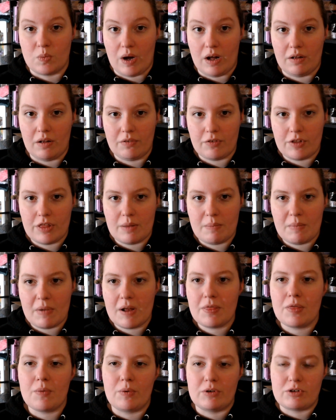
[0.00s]
well for the
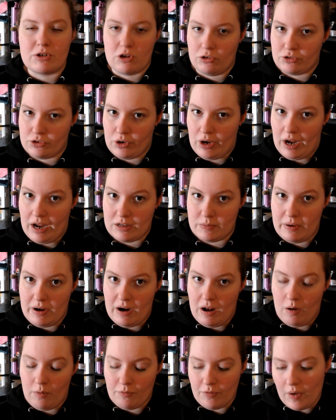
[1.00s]
month, which also has been
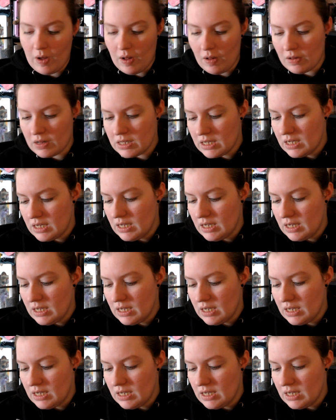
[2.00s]
helpful.